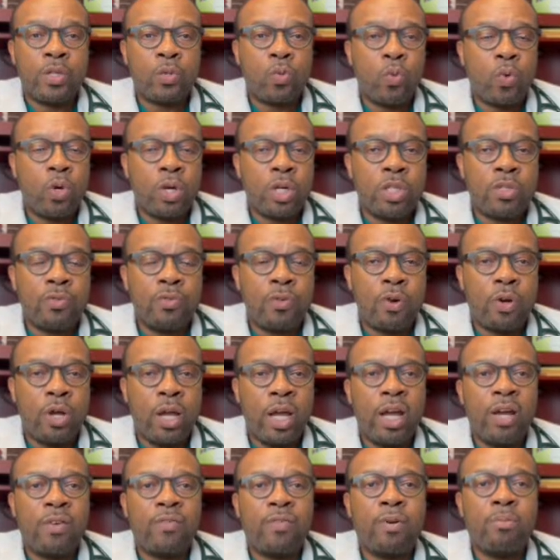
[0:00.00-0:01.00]
works for
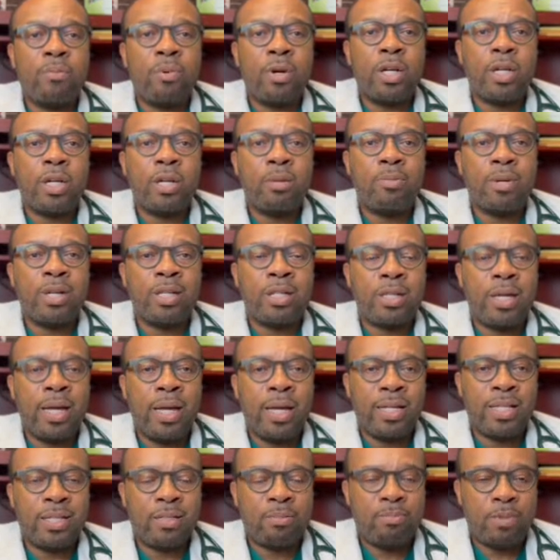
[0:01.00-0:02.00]
everybody, but
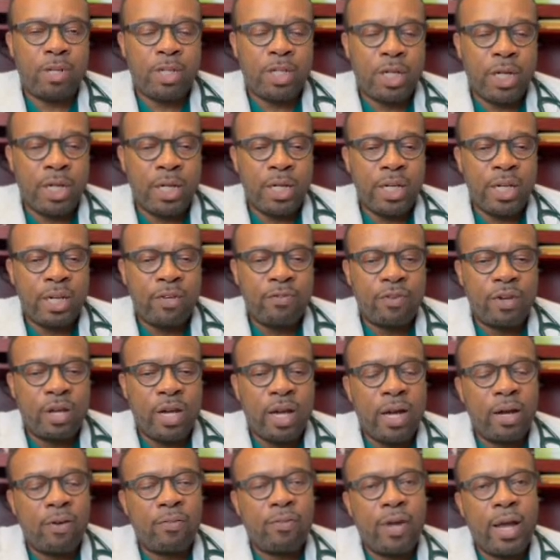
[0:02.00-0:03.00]
especially if you
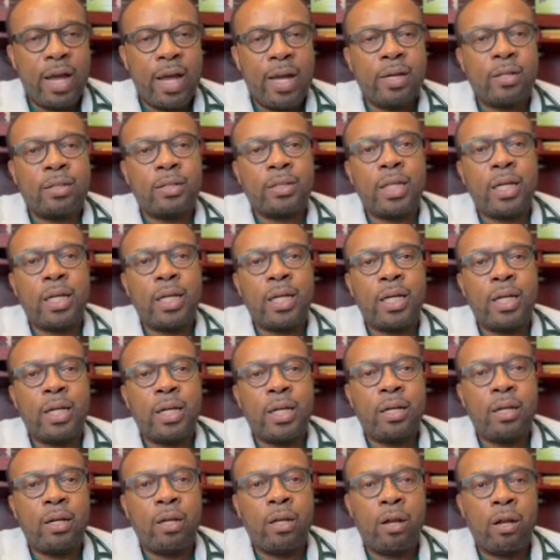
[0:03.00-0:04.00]
have
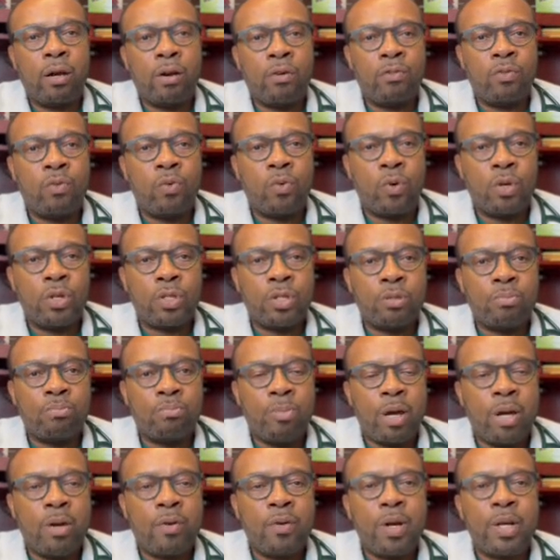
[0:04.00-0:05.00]
elderly loved ones,
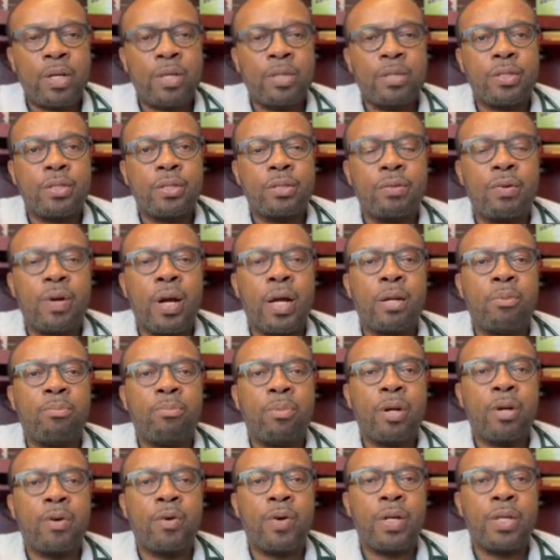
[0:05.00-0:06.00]
parents,
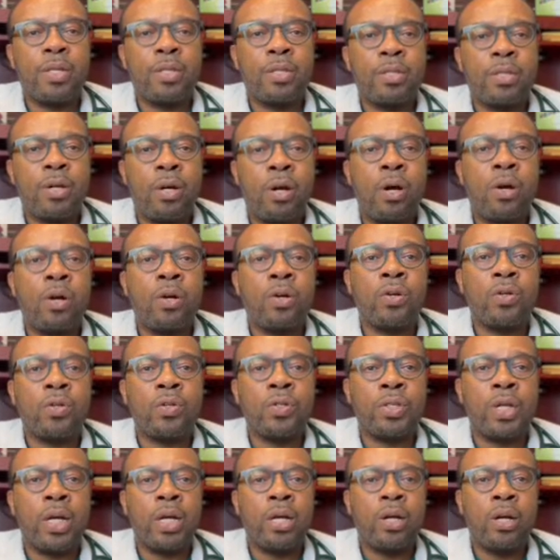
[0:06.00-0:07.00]
grandparents,
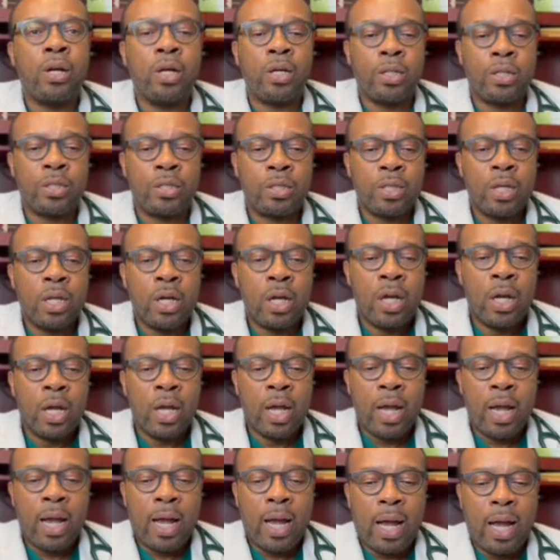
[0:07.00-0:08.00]
uncles, and aunts.
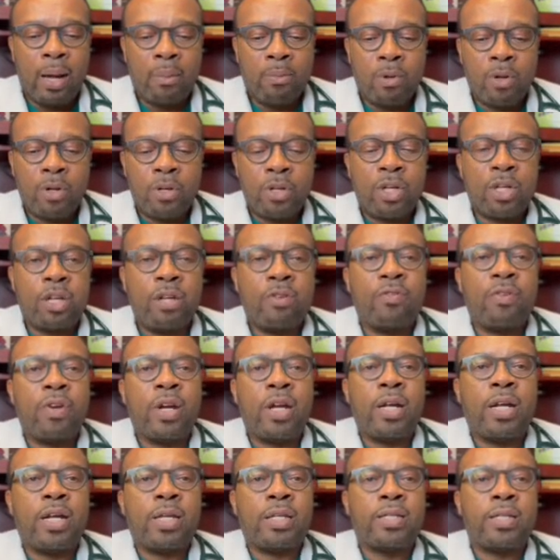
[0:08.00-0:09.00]
I'm going to give
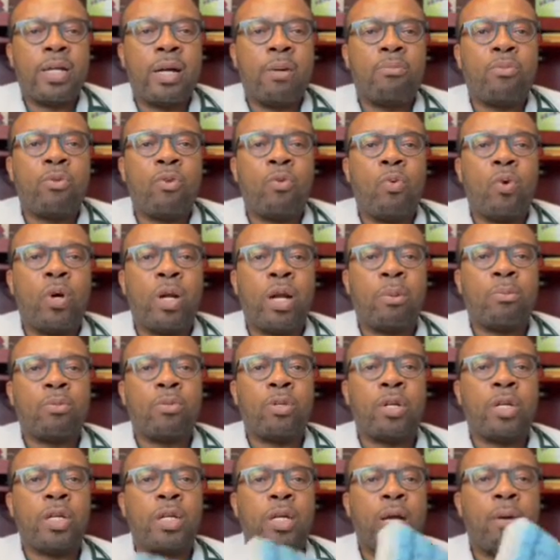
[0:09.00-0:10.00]
you an example of what I'm
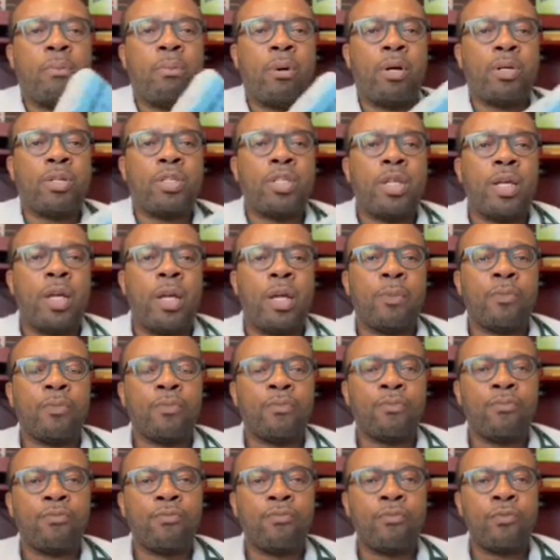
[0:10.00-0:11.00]
talking about here.
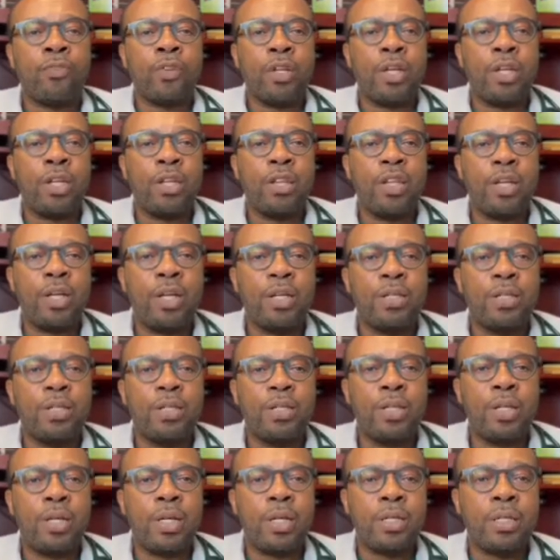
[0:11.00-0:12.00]

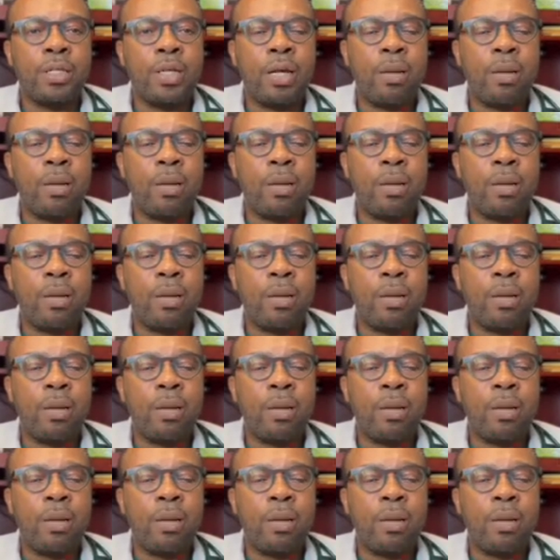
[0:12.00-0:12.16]
This is a